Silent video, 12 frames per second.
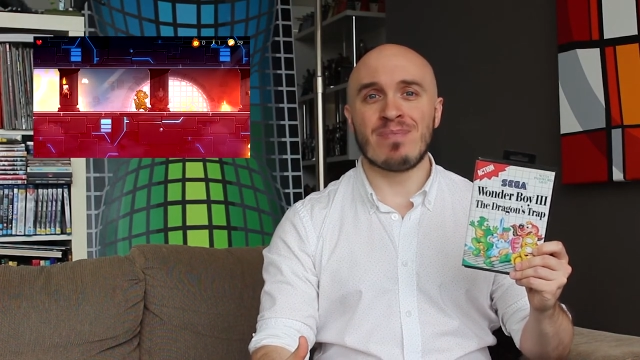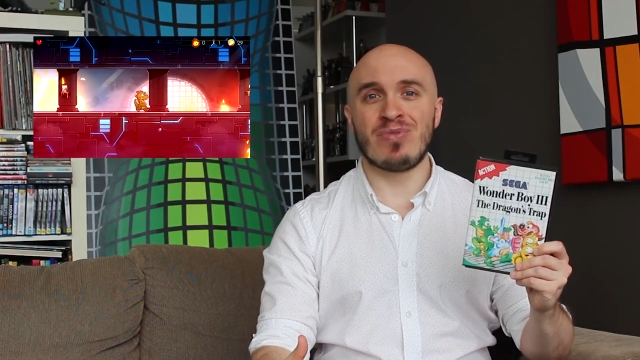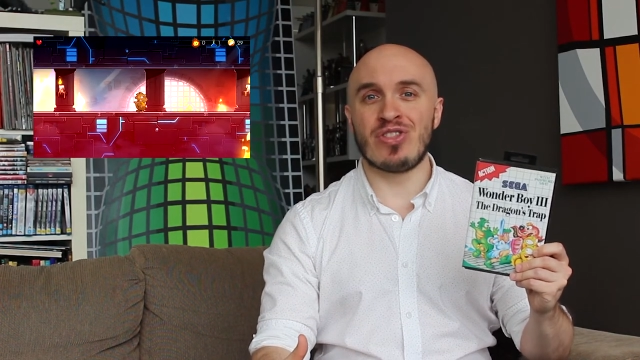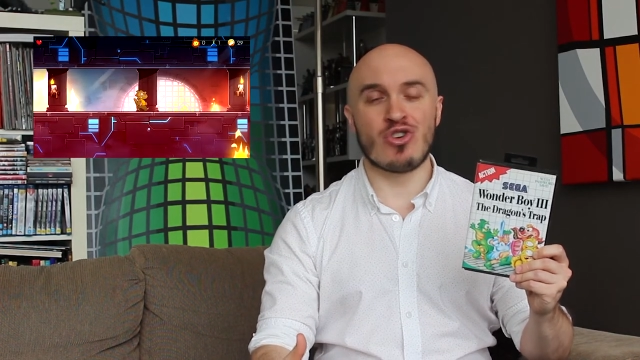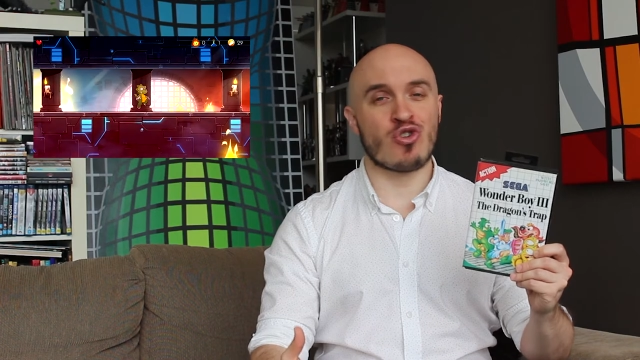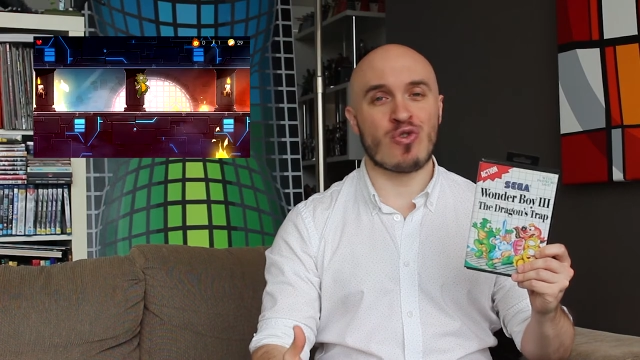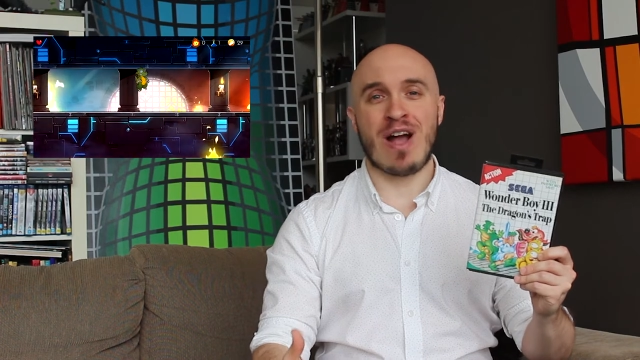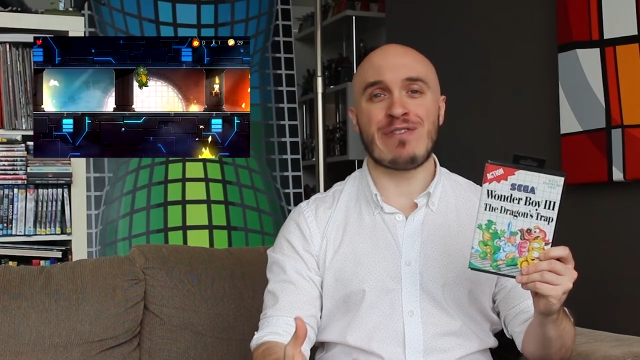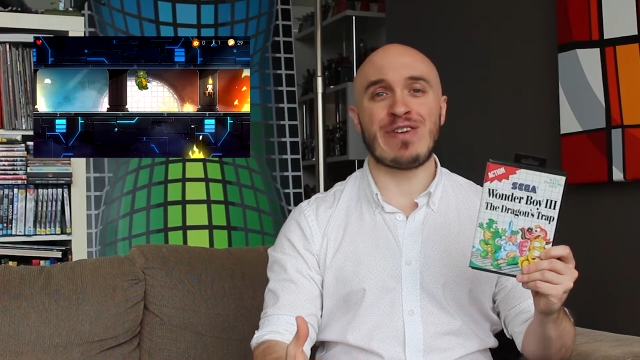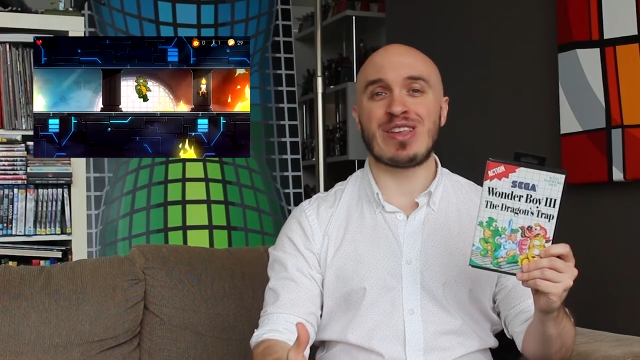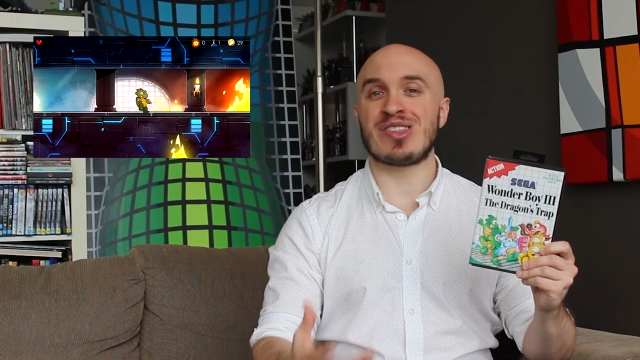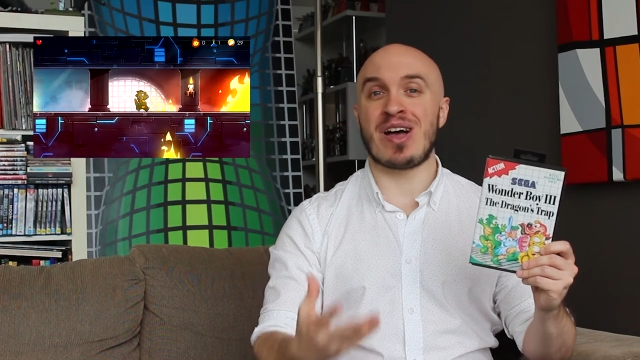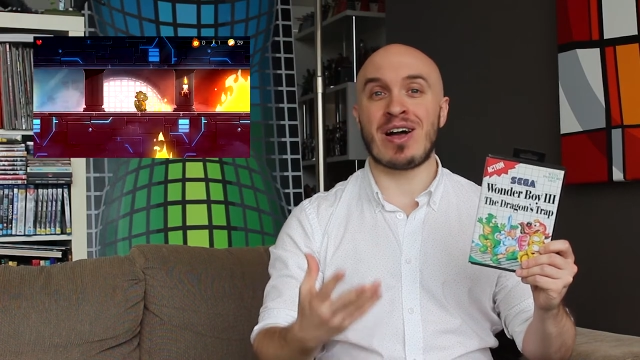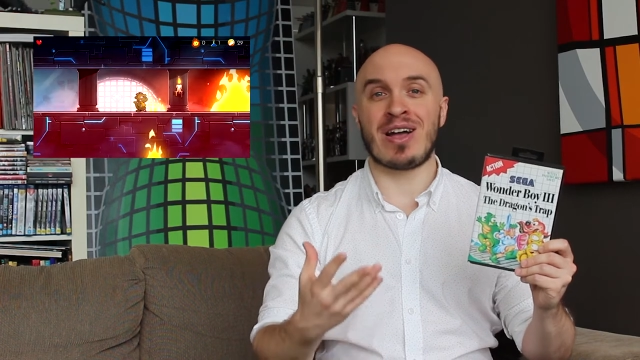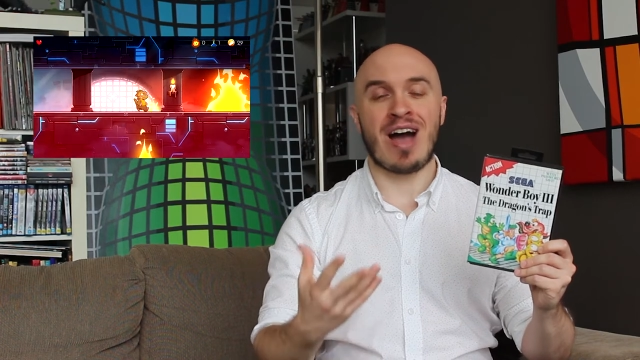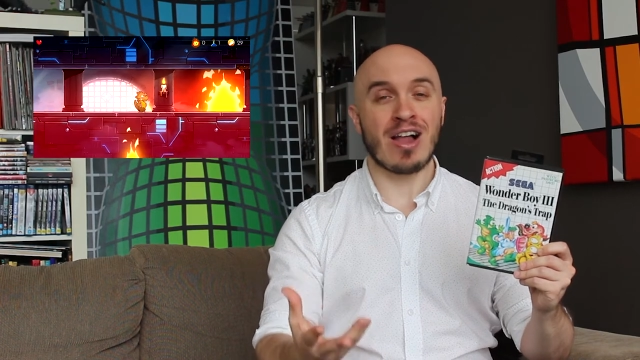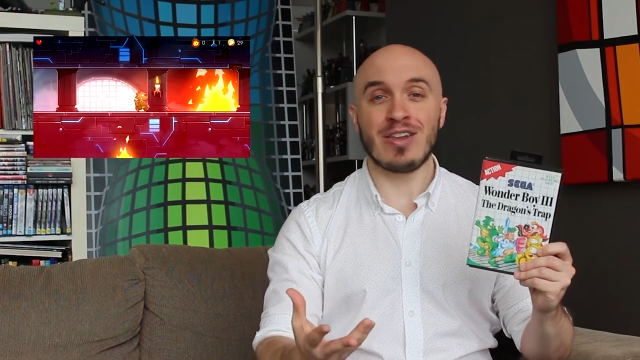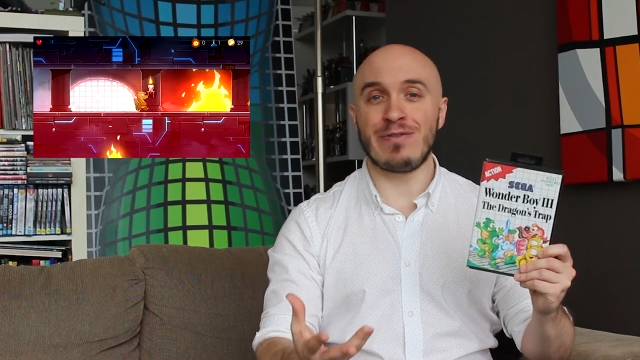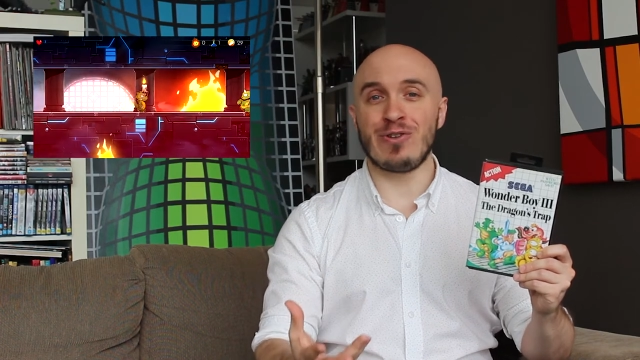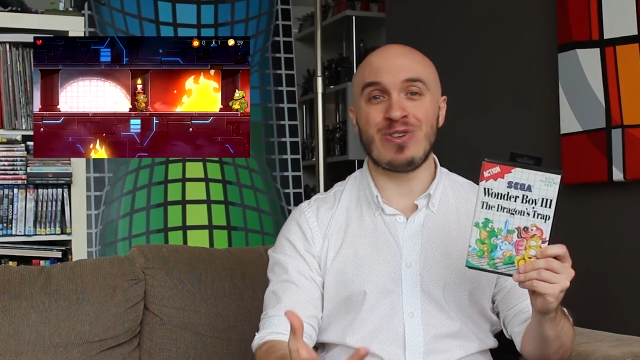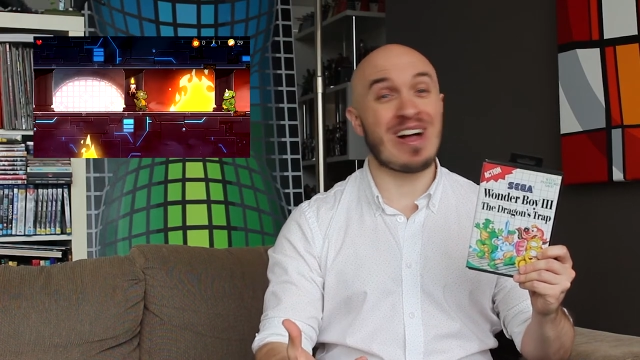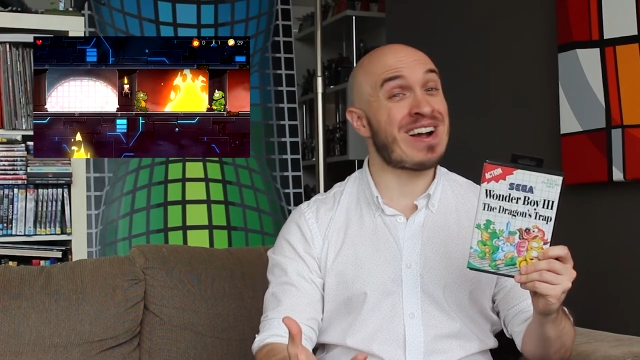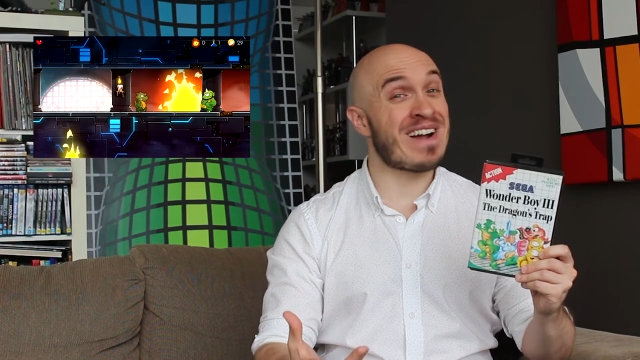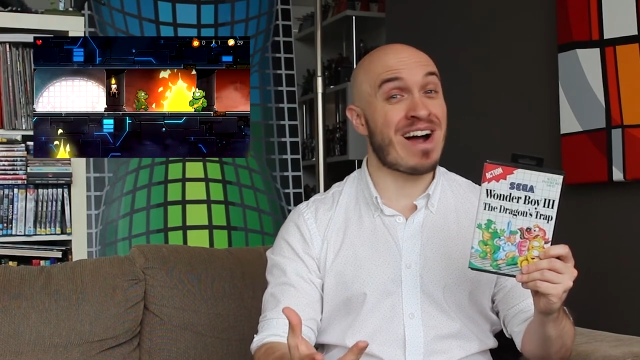The graphics are
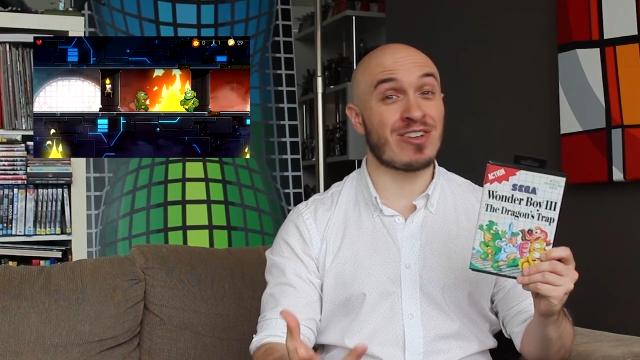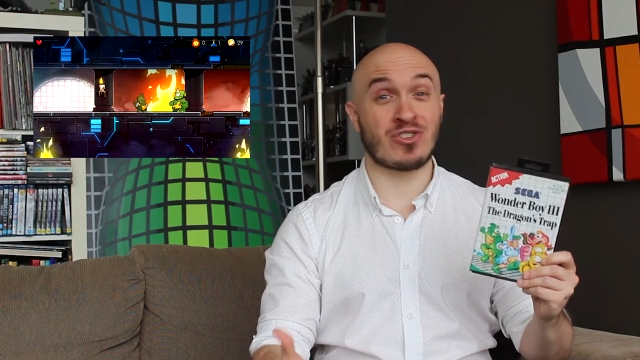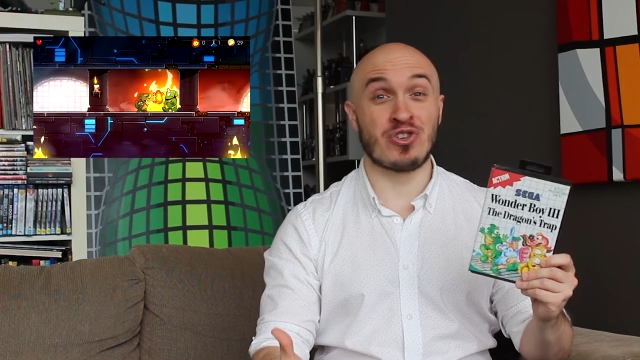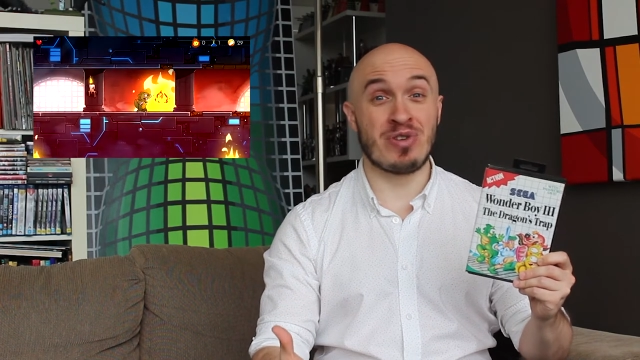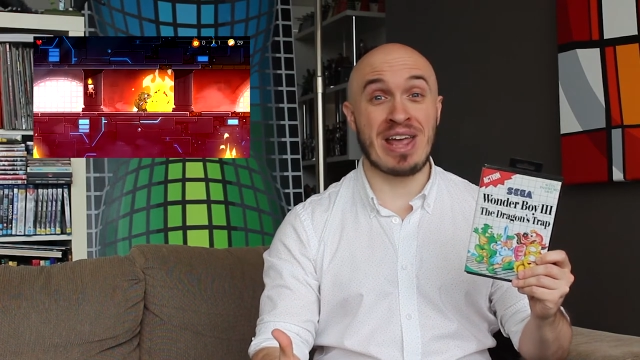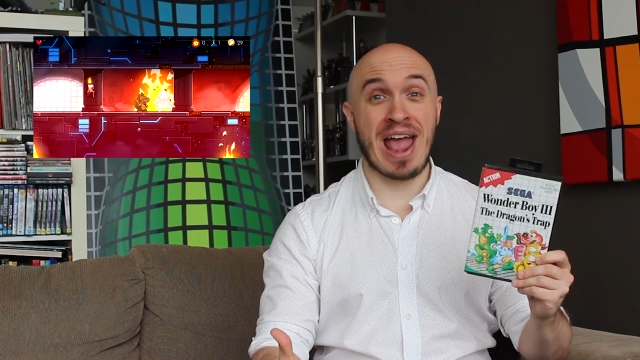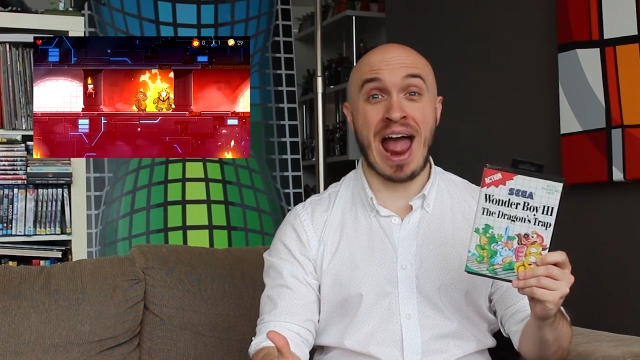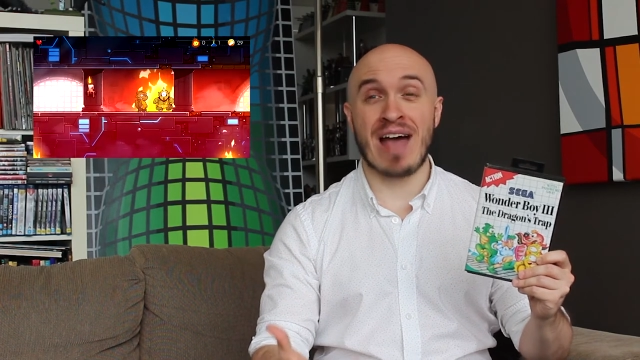colourful and cartoony,